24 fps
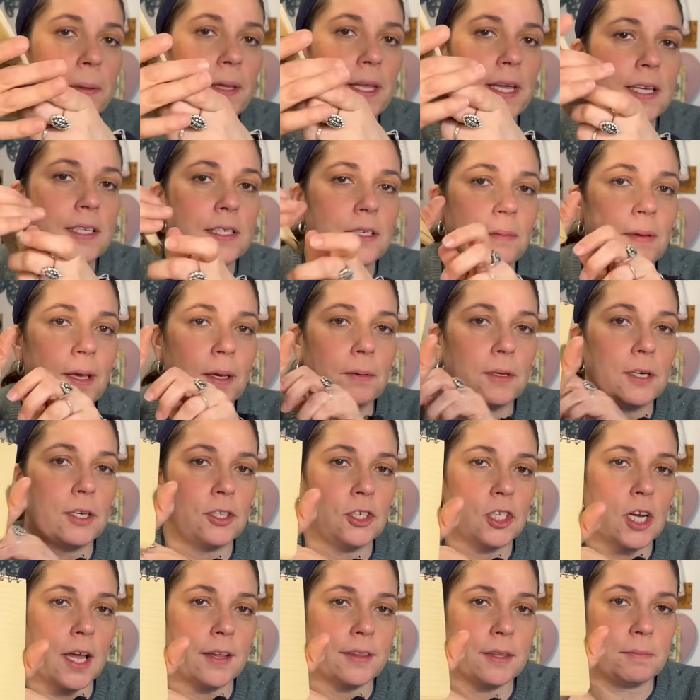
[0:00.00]
place to be able to
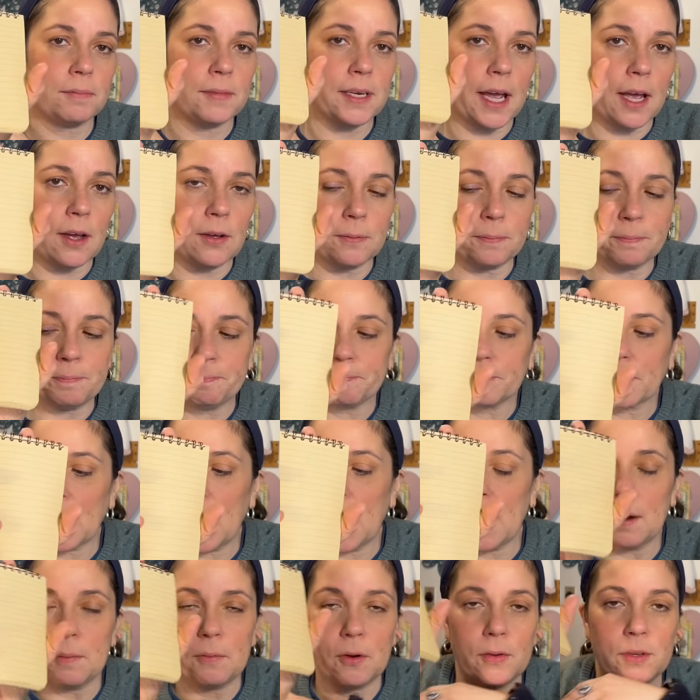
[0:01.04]
jot them down.
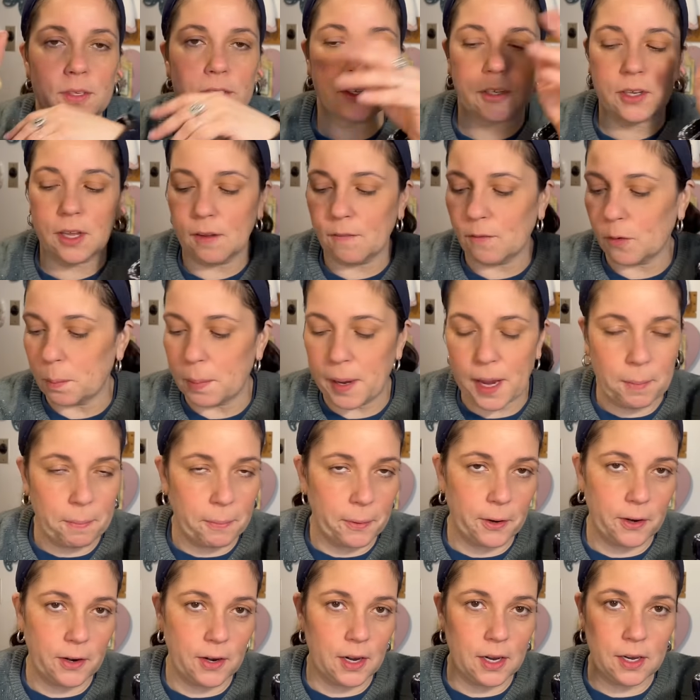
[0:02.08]
And I'm always looking for
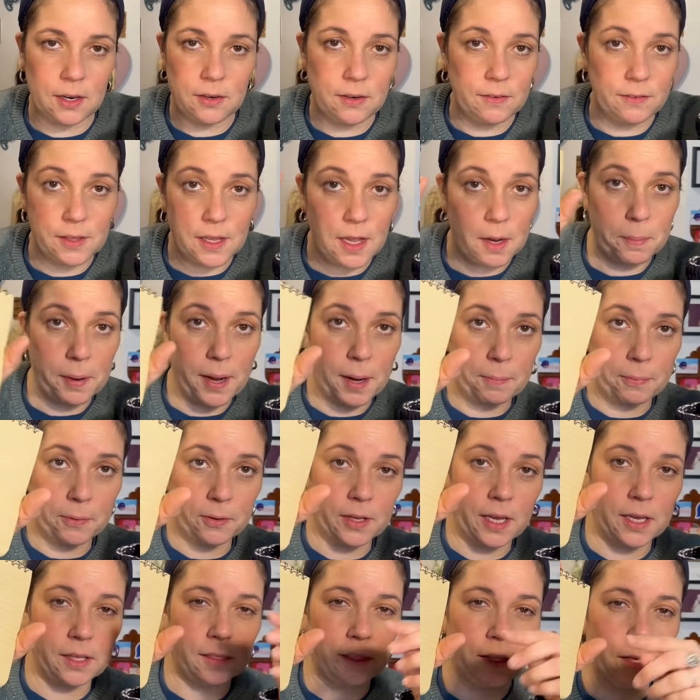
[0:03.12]
paper and I don't have a lot of paper,
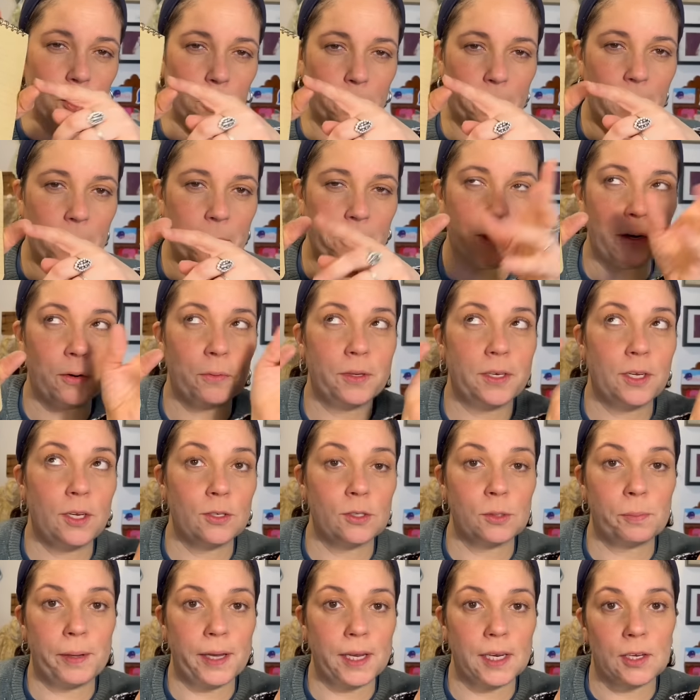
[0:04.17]
like little paper. I don't want to
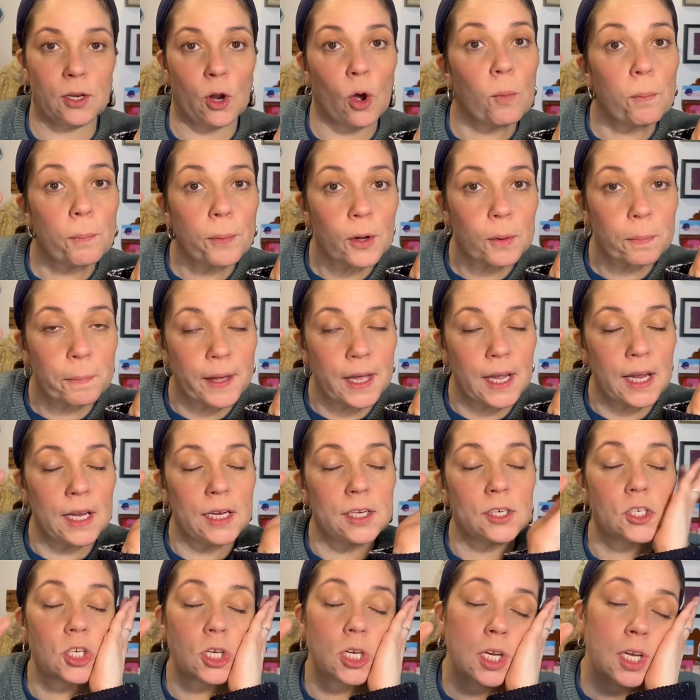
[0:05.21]
use a big notebook
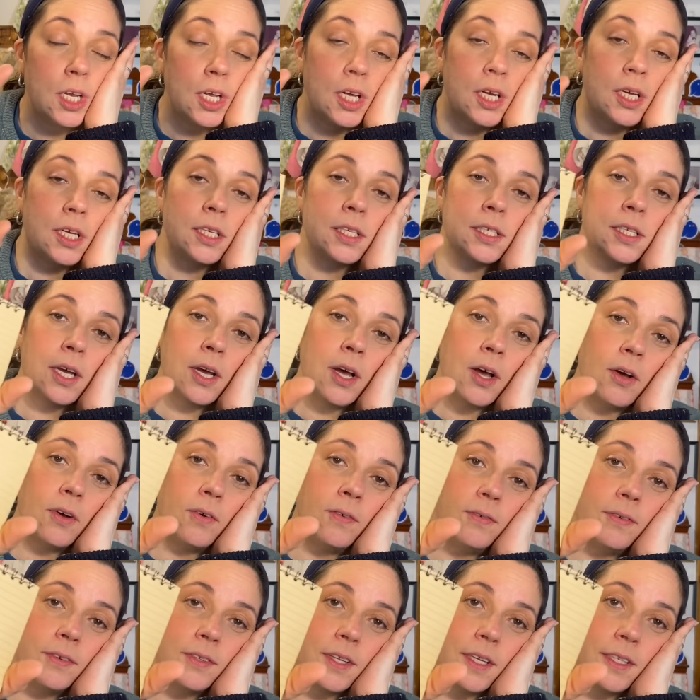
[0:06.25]
page. So
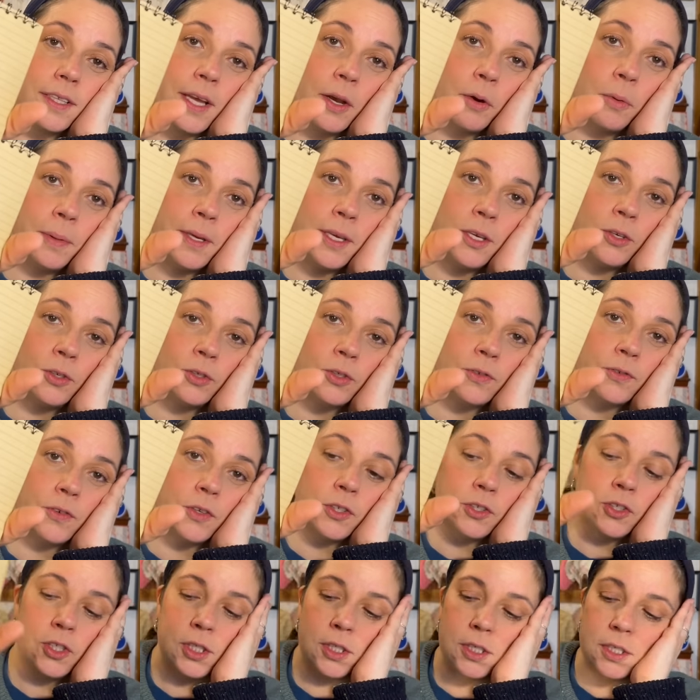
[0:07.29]
thought that would be
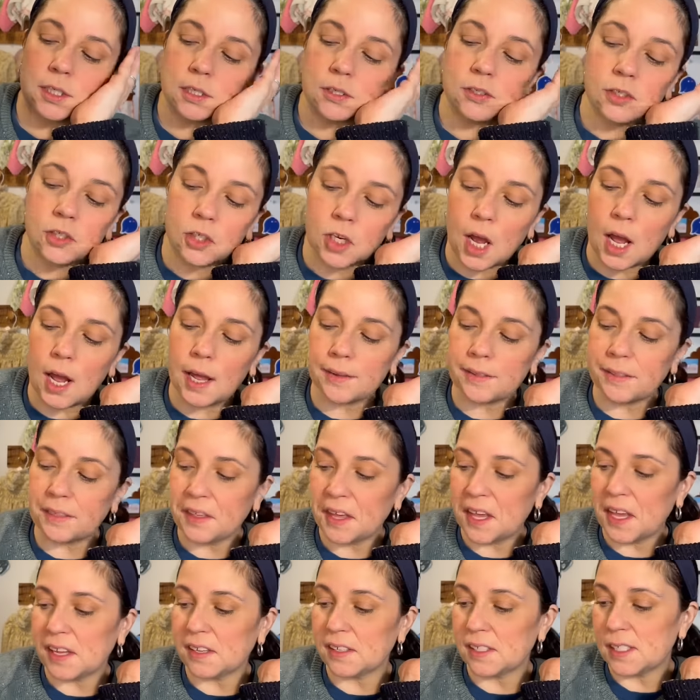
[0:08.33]
useful just to jot
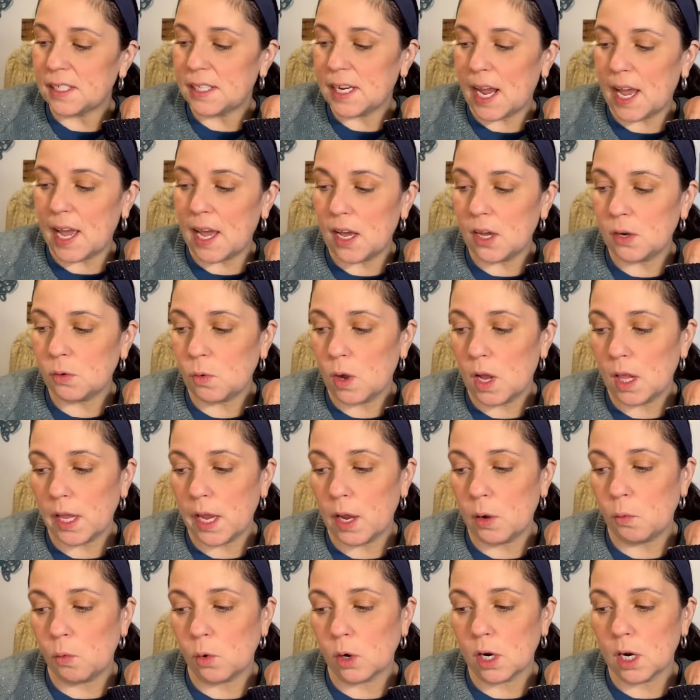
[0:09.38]
things down while
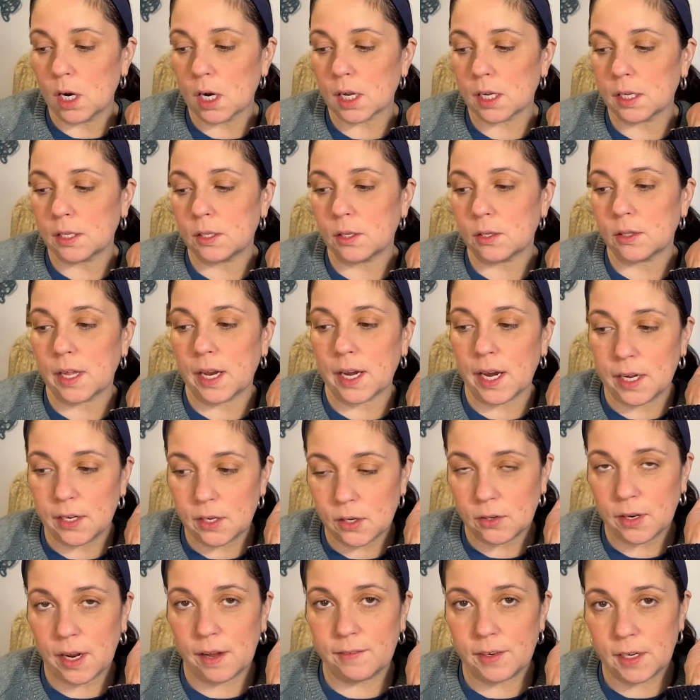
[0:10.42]
I work so that I
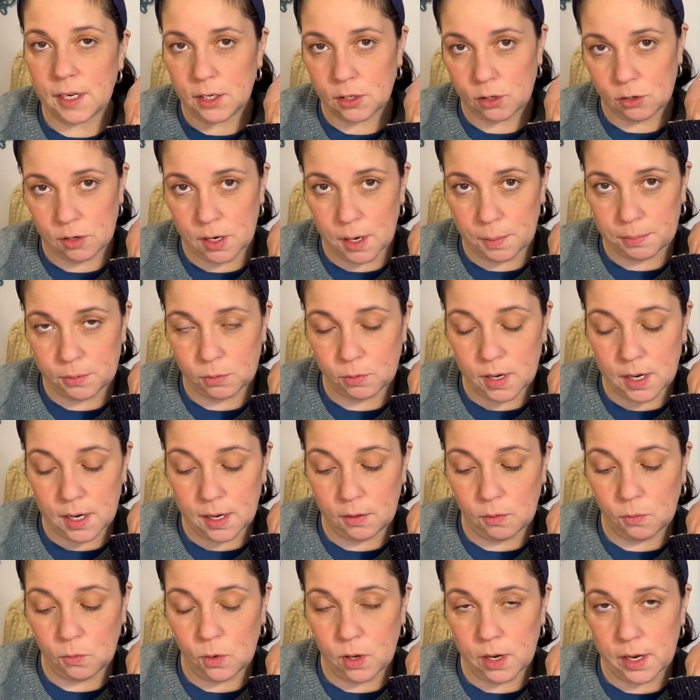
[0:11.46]
don't have to interrupt what,
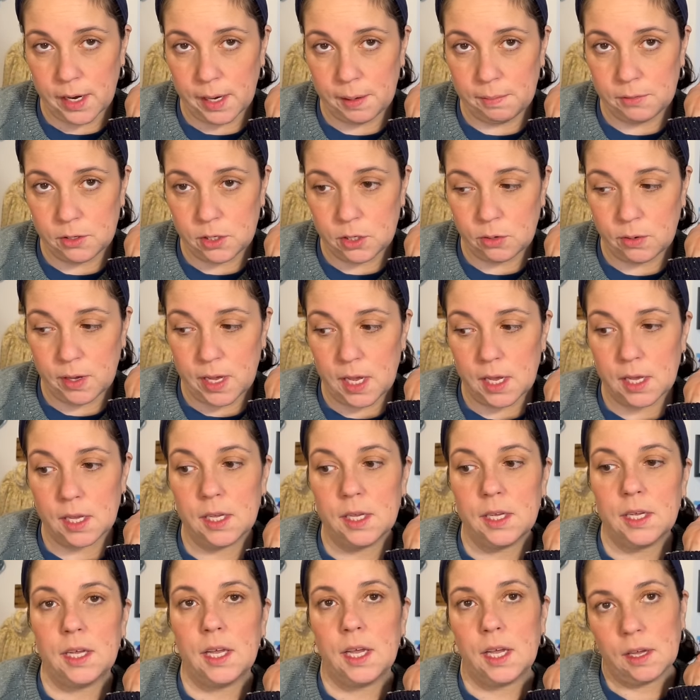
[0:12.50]
what I'm doing.
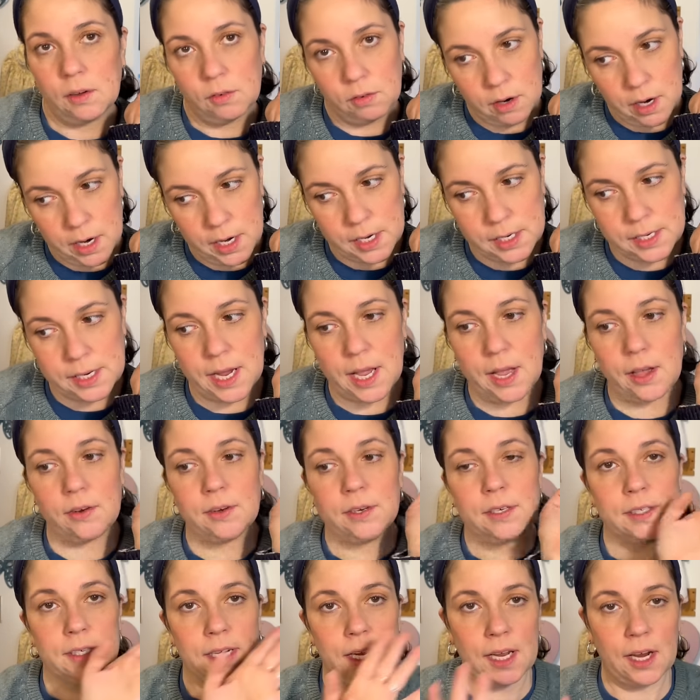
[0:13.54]
Write it down,
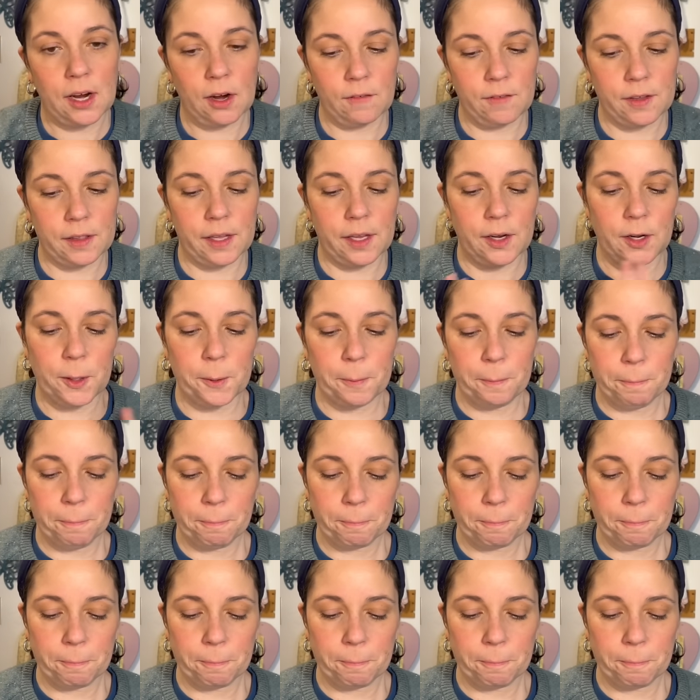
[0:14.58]
take care of it later.